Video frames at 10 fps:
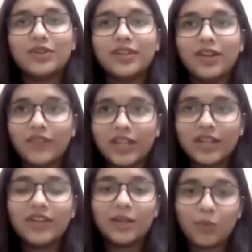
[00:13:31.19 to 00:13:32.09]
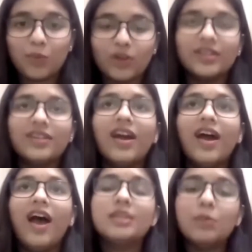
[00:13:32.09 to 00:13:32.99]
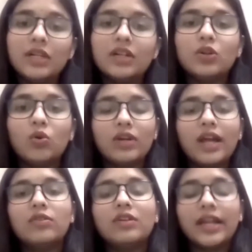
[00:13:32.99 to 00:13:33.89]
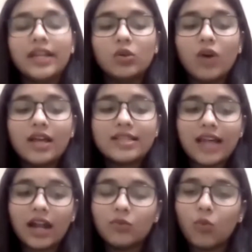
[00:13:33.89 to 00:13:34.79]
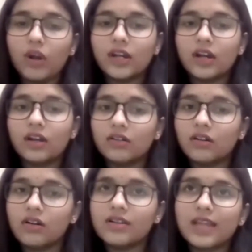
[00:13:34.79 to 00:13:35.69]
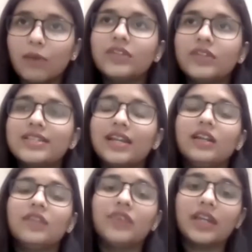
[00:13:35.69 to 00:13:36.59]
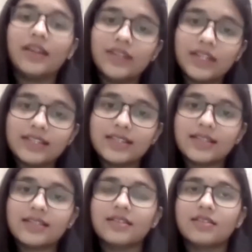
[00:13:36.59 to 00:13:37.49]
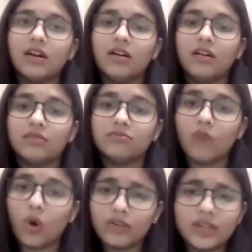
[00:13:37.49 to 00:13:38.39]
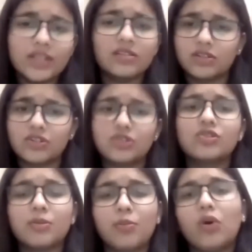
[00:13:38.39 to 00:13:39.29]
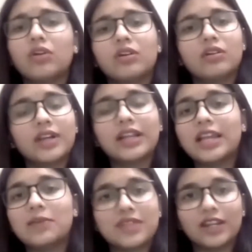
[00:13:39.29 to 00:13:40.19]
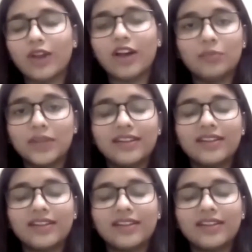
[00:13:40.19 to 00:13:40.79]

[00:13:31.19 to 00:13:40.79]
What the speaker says: They are very, very important. Similar note, I would like to ask that what are some of the scientific evidences or research to support the claims that you have made?